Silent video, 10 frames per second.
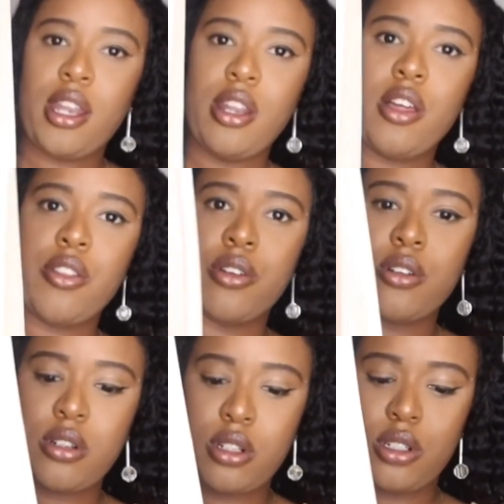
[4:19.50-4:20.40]
another
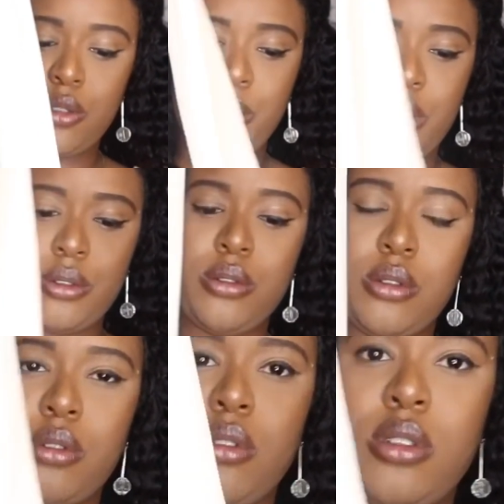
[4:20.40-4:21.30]
Goodwill.
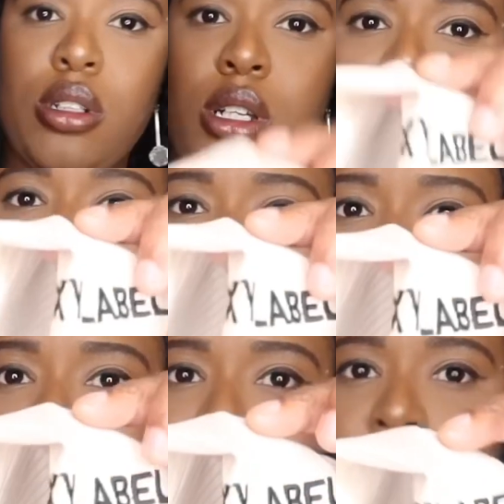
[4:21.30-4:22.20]
It
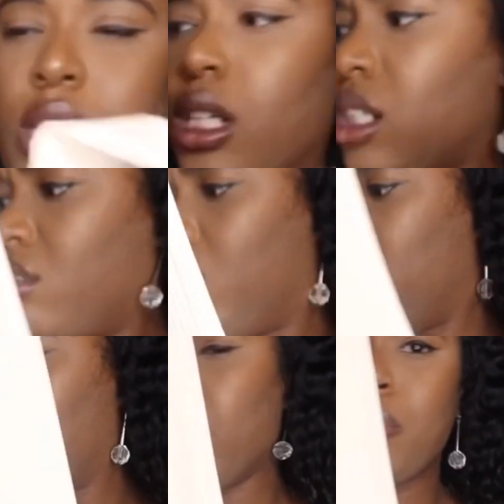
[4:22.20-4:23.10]
says Lucky
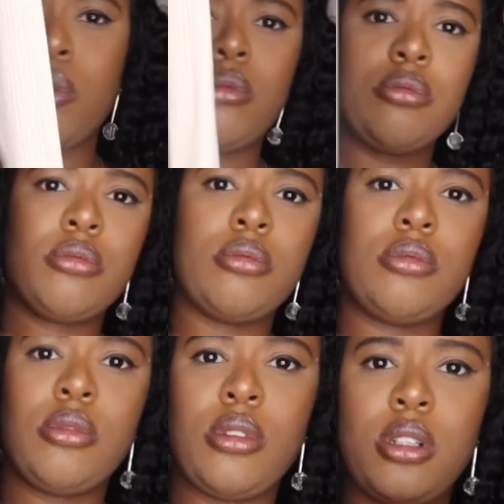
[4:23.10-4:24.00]
Label,
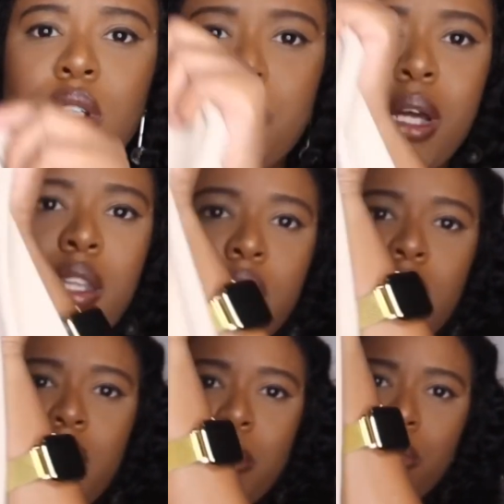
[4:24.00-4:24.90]
by Lucky
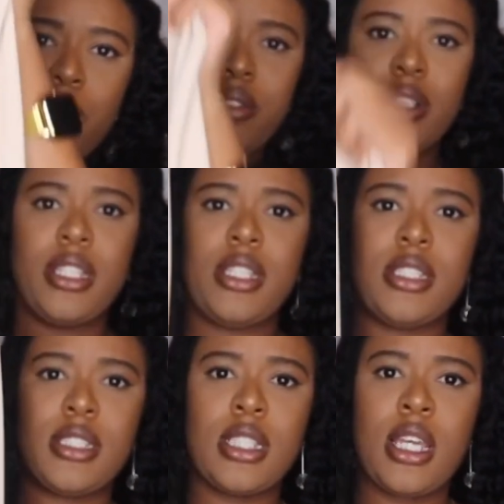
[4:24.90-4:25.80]
Label, whoever that
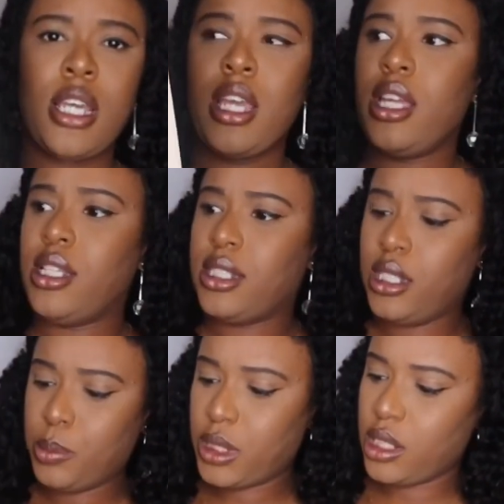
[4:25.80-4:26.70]
is, and it
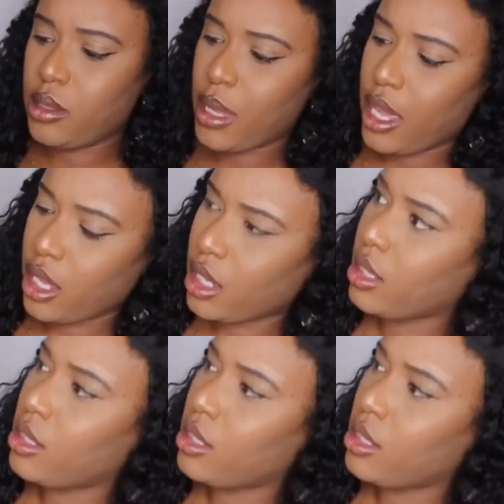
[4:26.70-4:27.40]
zips in the back.